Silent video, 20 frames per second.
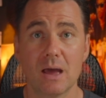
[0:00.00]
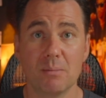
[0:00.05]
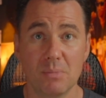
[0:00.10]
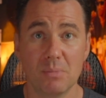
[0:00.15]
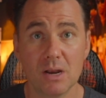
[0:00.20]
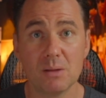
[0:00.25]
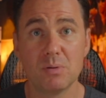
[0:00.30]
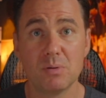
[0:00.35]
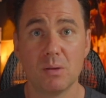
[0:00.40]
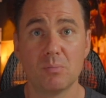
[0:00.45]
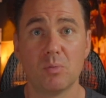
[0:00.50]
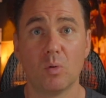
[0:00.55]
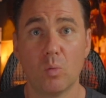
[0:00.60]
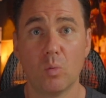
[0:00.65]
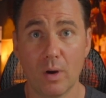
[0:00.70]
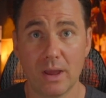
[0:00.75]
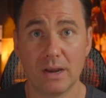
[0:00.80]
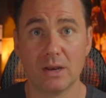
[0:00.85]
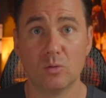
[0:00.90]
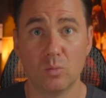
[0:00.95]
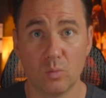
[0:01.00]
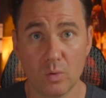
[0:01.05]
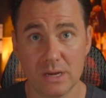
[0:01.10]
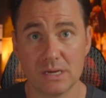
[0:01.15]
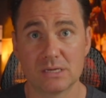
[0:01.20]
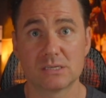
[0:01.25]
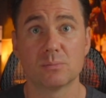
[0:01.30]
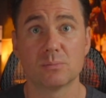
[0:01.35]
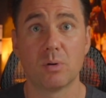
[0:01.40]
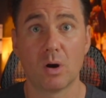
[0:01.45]
And many people waited
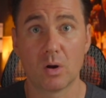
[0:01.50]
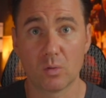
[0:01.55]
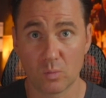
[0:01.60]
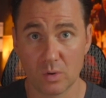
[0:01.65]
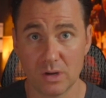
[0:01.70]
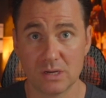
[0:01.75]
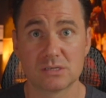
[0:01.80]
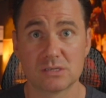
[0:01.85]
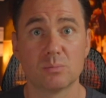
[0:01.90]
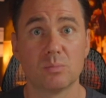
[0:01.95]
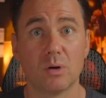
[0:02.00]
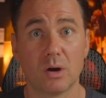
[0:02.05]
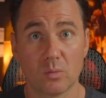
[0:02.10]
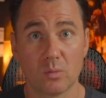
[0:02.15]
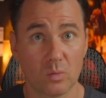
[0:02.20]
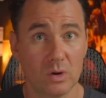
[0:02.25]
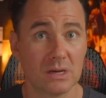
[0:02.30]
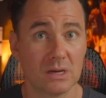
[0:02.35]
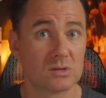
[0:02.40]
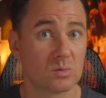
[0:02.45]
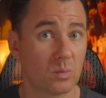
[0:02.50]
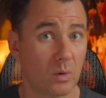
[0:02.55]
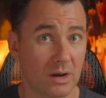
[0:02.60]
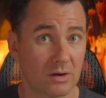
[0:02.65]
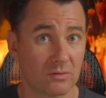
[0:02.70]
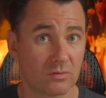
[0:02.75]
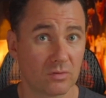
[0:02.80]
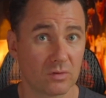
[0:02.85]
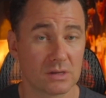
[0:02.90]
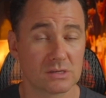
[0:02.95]
weeks upon weeks upon weeks
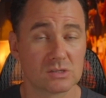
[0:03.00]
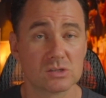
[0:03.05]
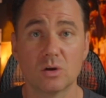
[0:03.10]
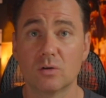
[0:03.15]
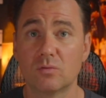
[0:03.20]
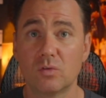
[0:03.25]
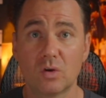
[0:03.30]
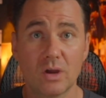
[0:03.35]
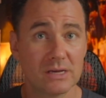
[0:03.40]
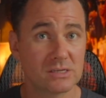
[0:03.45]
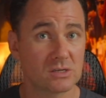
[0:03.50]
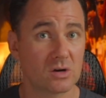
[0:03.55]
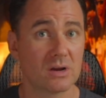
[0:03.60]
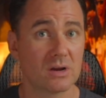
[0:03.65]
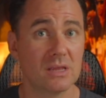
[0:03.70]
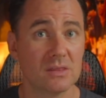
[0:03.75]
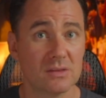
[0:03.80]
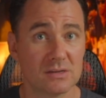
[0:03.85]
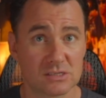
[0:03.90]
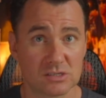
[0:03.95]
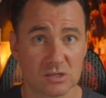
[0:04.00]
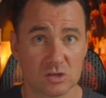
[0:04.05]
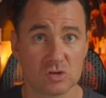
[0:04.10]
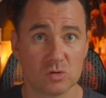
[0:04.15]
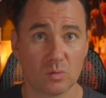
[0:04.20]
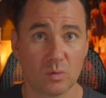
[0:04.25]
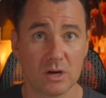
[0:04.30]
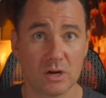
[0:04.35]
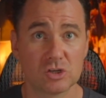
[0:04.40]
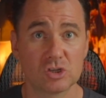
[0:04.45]
waiting for this. So if you guys are in this
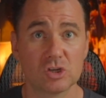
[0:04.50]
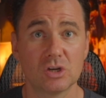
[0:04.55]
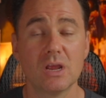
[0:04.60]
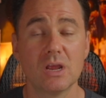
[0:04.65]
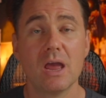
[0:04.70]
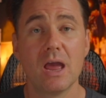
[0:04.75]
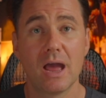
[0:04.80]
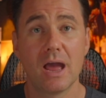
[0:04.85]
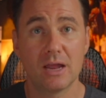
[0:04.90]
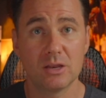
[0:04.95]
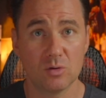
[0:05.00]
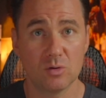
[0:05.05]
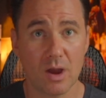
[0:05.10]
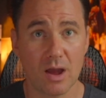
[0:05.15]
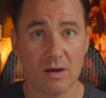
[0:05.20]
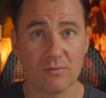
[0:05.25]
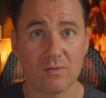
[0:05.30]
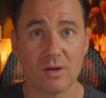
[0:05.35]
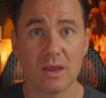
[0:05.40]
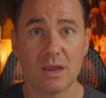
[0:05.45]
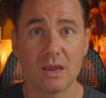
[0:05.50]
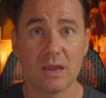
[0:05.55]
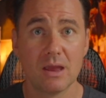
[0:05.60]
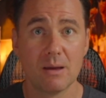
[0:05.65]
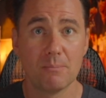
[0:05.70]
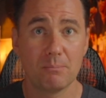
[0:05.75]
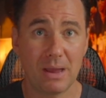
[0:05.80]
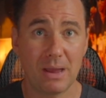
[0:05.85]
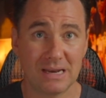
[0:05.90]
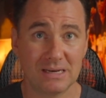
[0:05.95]
situation and you have
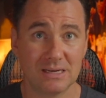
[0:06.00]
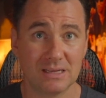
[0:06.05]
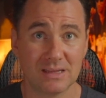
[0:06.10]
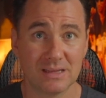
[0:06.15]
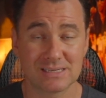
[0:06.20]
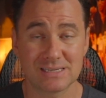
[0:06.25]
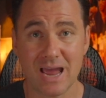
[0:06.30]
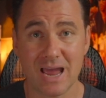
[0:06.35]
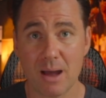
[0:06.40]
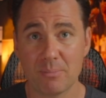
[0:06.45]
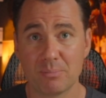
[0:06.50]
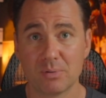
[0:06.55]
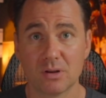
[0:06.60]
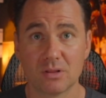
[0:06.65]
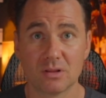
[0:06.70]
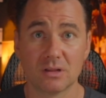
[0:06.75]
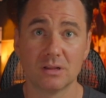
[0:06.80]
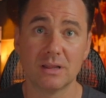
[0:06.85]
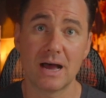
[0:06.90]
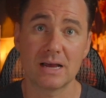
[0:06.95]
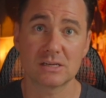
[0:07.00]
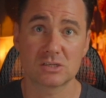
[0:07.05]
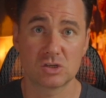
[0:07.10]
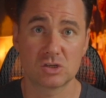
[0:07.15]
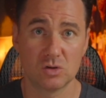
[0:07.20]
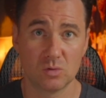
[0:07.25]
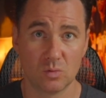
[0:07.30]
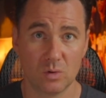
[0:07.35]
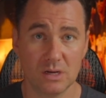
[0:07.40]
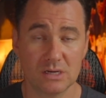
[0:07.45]
a pending that's happened in the
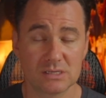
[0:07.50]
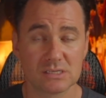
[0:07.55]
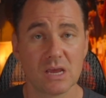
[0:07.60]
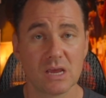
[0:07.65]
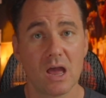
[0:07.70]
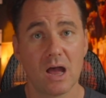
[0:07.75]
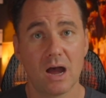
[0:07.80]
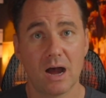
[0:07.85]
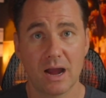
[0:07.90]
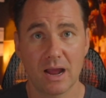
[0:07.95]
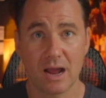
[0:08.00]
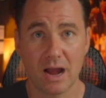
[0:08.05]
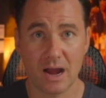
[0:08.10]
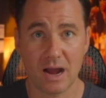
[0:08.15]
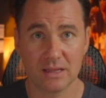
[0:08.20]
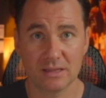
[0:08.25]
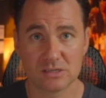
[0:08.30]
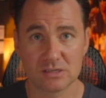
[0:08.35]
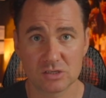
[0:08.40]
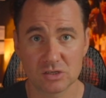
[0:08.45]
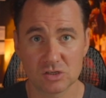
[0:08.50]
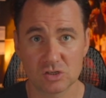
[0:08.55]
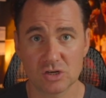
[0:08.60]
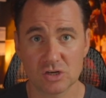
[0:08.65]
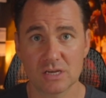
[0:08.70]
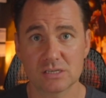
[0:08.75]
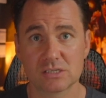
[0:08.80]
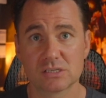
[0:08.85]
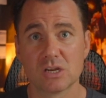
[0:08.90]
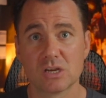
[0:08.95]
last 2 weeks, I highly
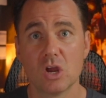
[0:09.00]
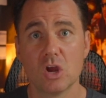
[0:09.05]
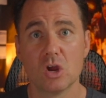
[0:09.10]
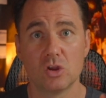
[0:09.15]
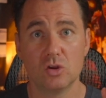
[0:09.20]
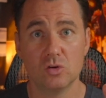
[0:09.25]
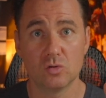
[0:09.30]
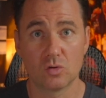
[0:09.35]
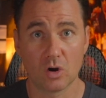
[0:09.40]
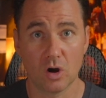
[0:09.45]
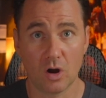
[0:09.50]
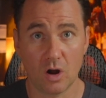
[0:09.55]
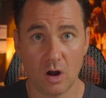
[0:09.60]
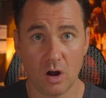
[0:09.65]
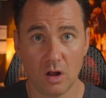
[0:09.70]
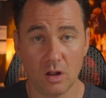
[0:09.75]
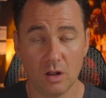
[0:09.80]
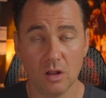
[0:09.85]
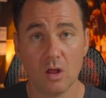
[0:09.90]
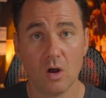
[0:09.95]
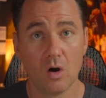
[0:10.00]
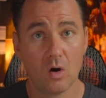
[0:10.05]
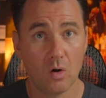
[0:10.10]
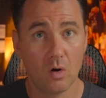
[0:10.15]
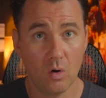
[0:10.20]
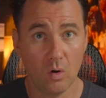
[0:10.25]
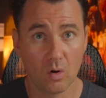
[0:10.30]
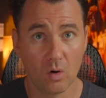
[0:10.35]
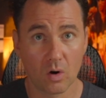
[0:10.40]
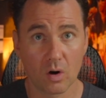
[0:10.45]
suggest you call
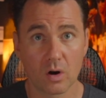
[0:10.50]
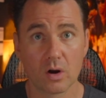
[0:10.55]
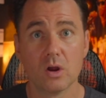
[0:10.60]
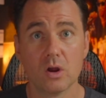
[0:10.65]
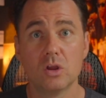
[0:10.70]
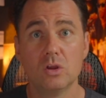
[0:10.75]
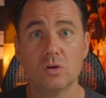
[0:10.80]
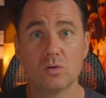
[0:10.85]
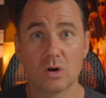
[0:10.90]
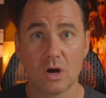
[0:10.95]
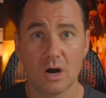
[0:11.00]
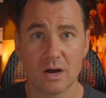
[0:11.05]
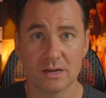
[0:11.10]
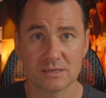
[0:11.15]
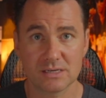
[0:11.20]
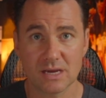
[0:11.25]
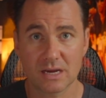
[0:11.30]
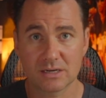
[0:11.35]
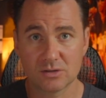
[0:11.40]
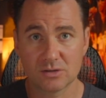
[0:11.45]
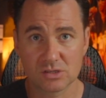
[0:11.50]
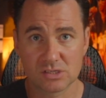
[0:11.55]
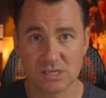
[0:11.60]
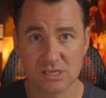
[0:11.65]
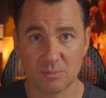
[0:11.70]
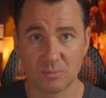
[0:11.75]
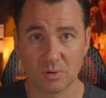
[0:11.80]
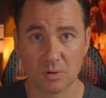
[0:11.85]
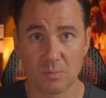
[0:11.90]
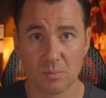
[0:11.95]
or you contact your
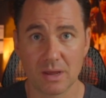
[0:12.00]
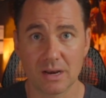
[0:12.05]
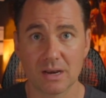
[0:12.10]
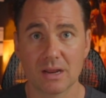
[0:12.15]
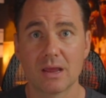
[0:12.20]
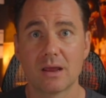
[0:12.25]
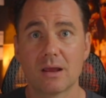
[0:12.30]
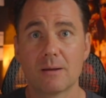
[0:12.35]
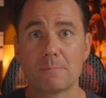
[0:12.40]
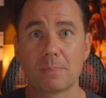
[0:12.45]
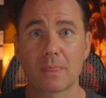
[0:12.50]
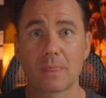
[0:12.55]
assemblyman.